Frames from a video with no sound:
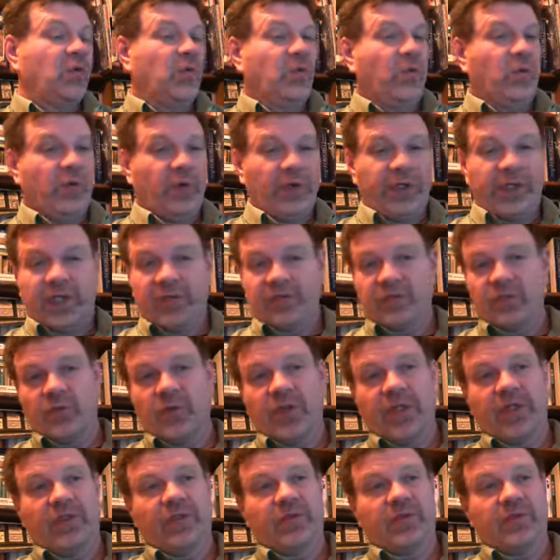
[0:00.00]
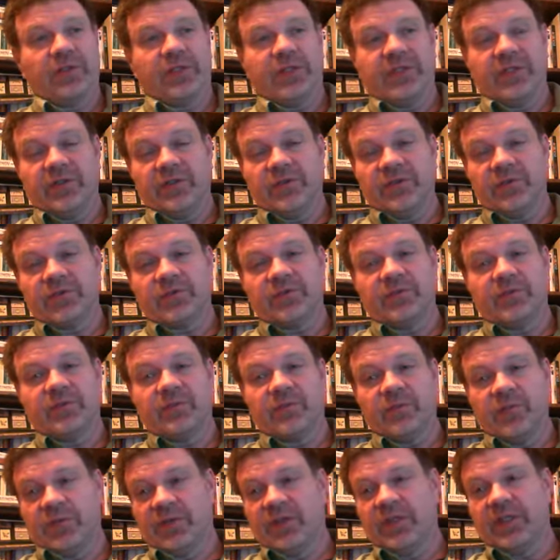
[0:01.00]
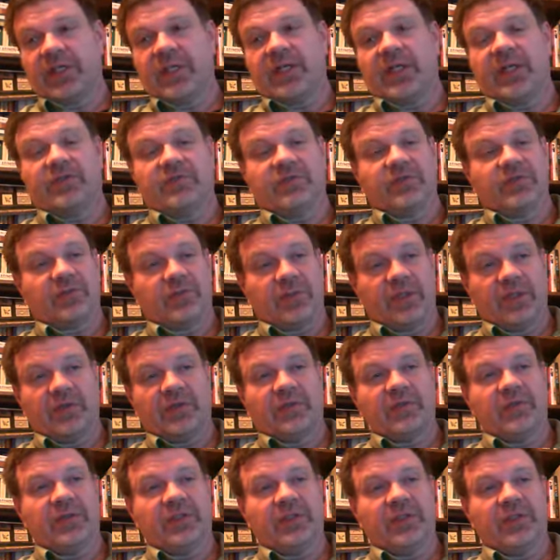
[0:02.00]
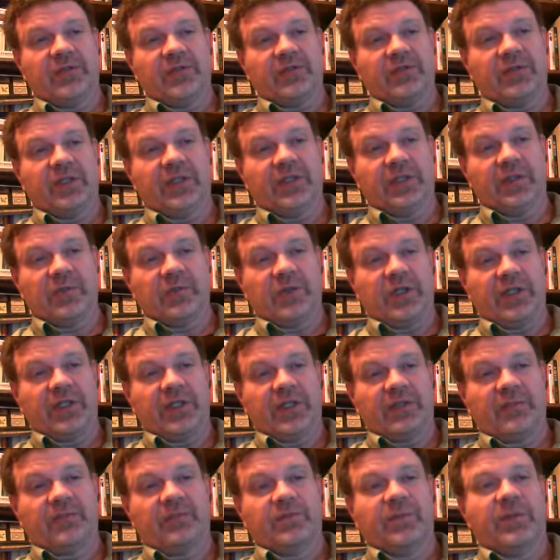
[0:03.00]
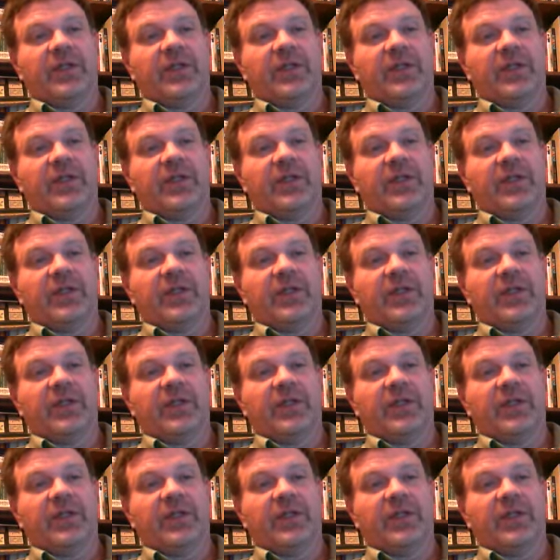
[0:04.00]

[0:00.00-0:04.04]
We're going to have to wait 3 years. You're going to have to spend 3 years getting ready.